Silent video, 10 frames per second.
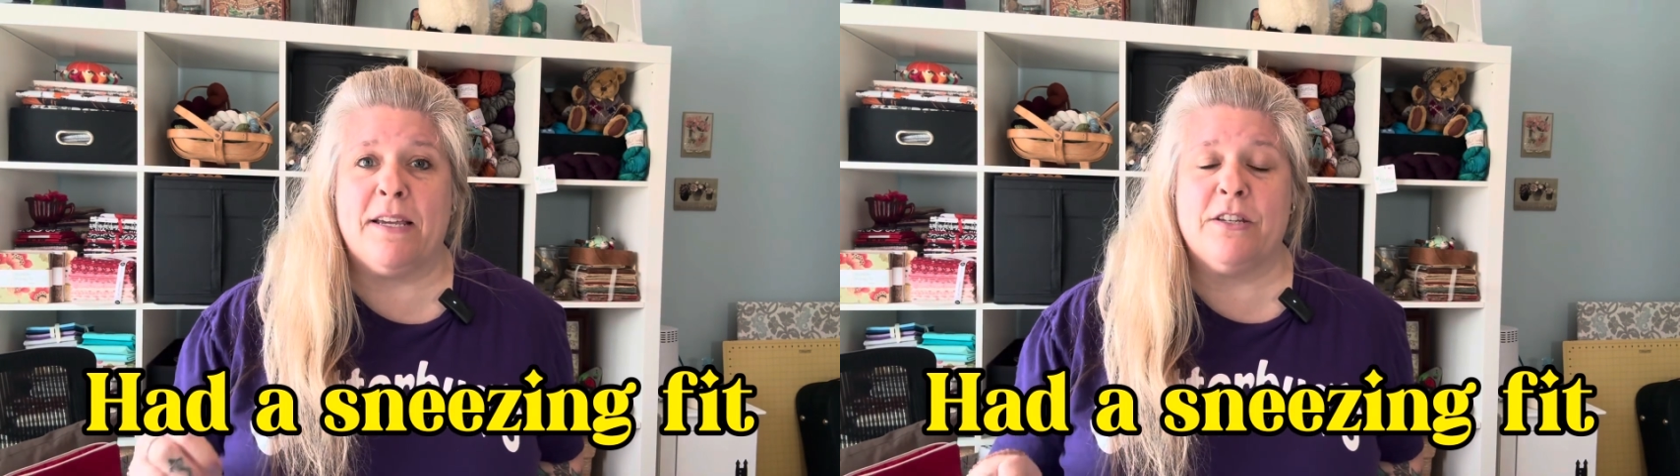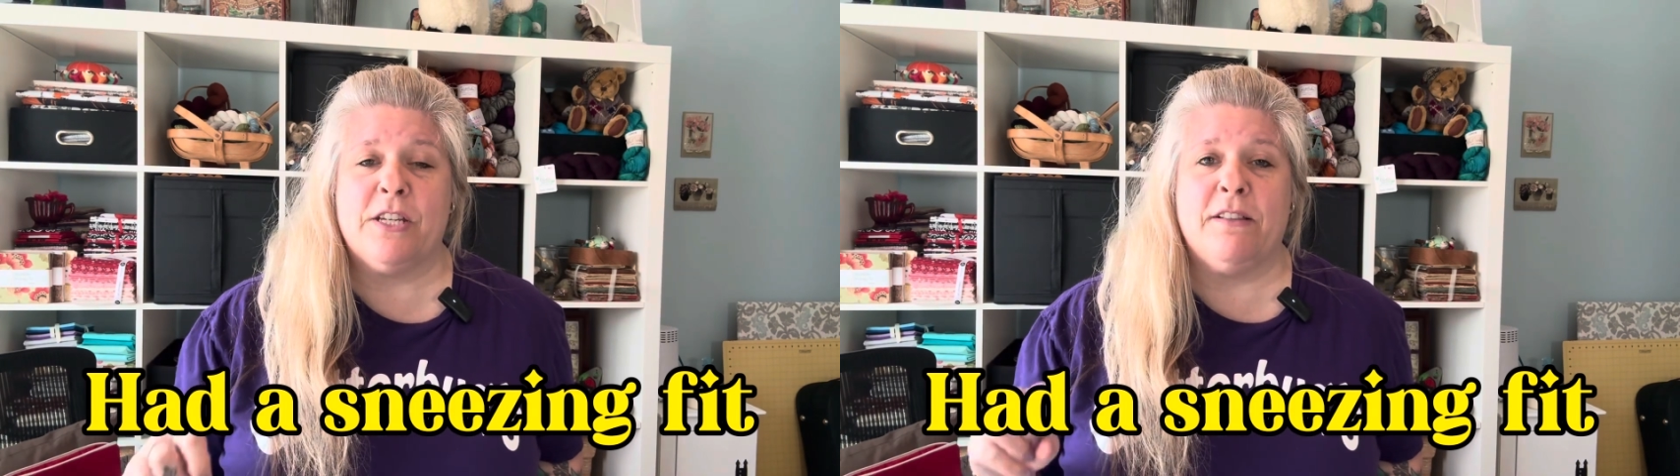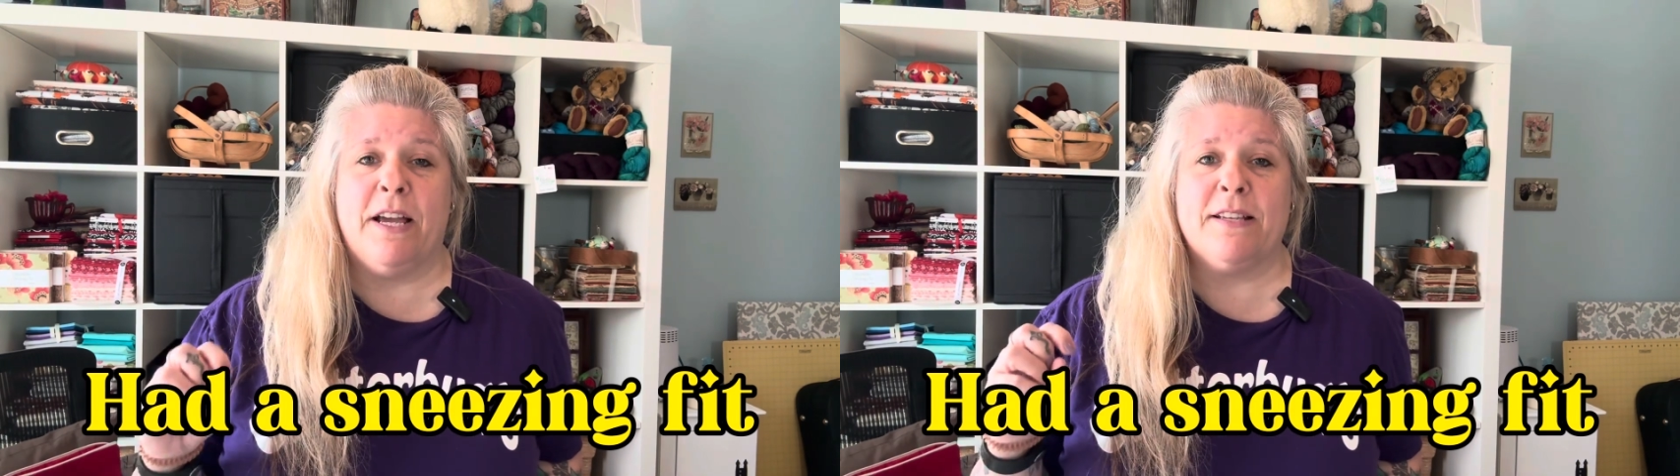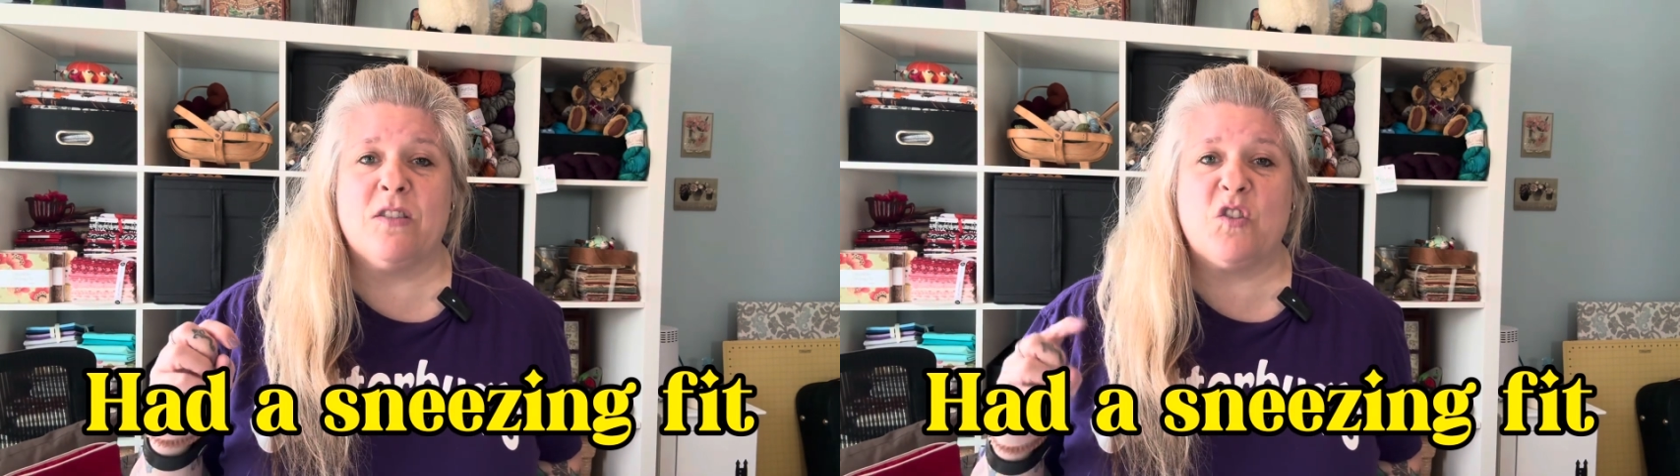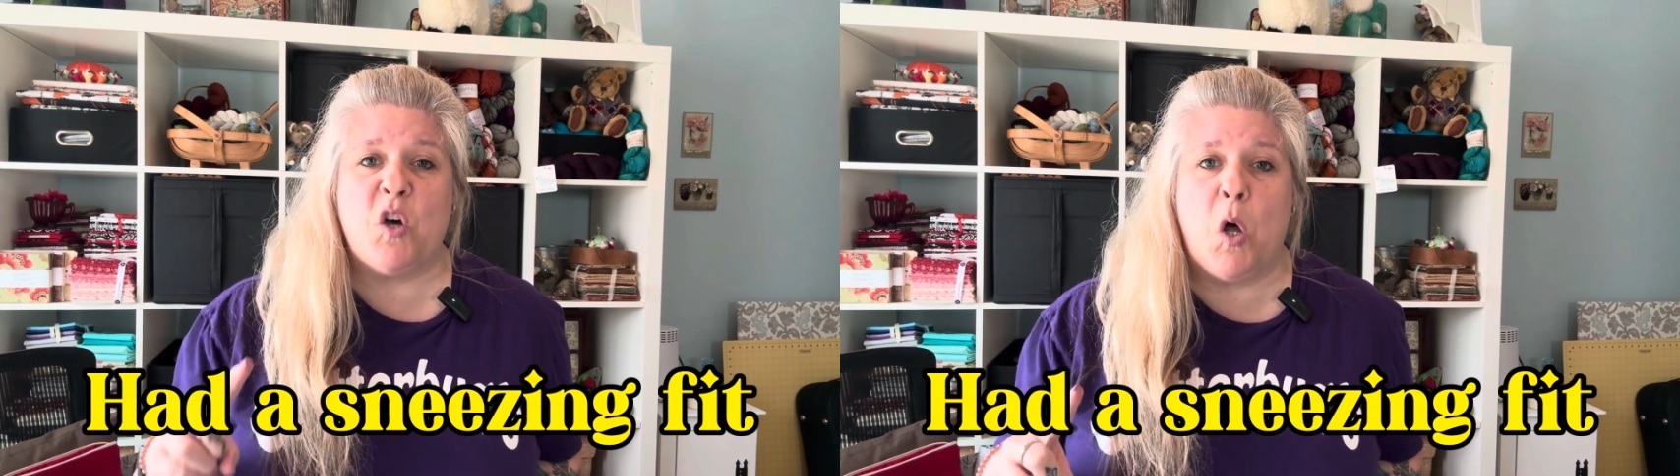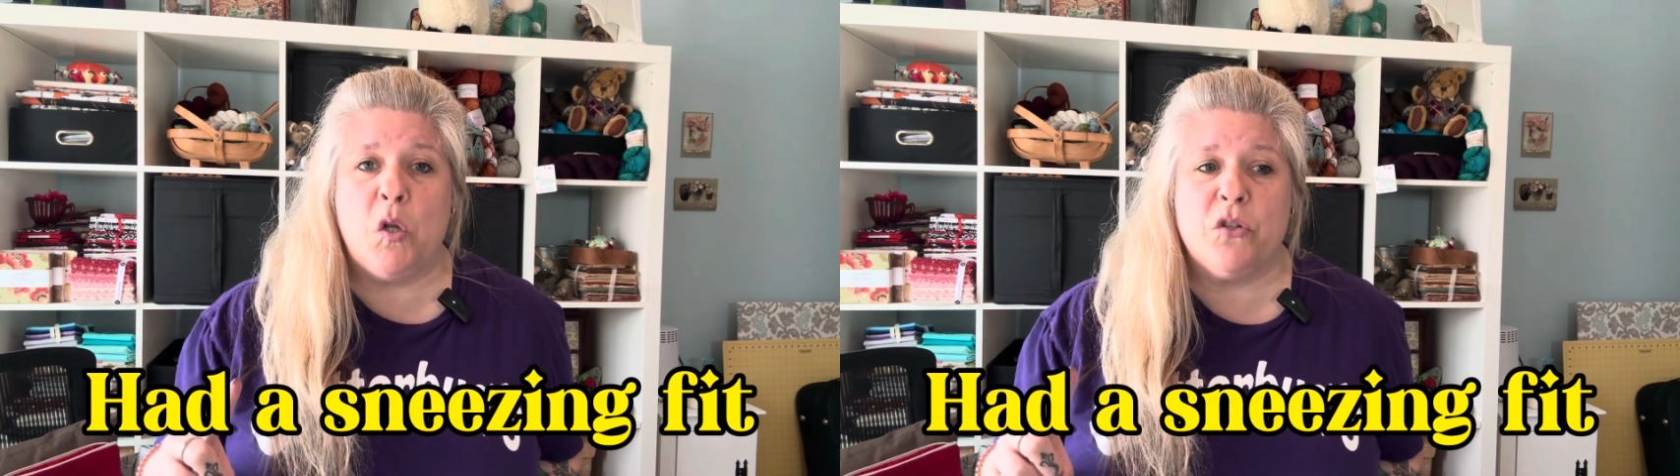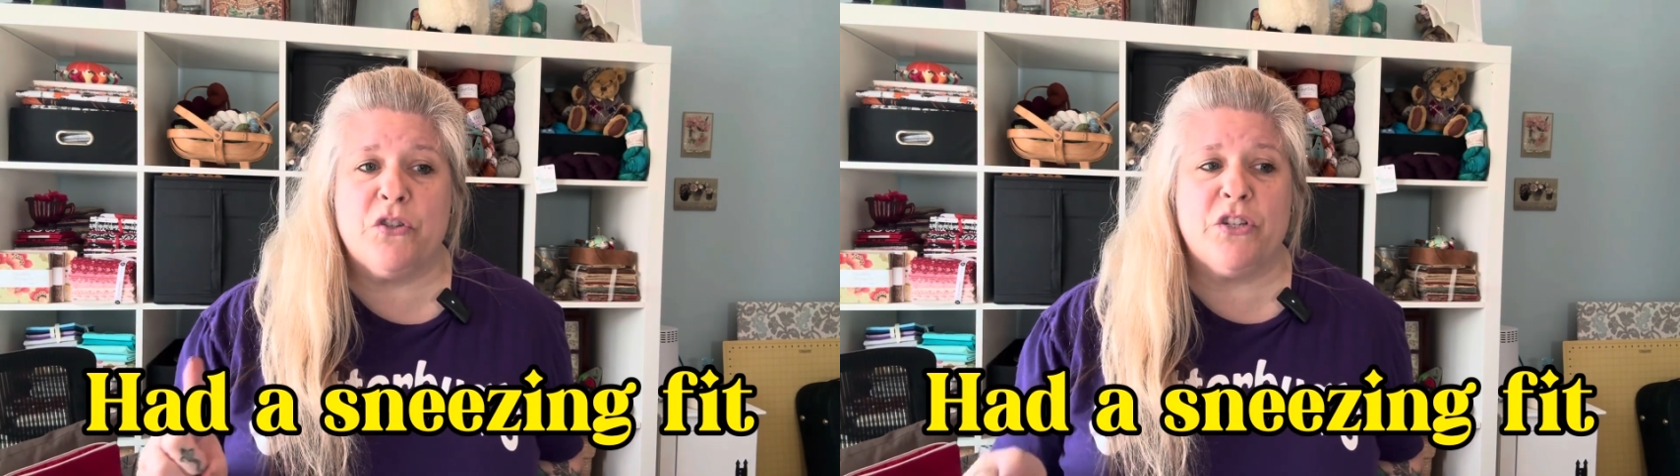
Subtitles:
She likes skulls.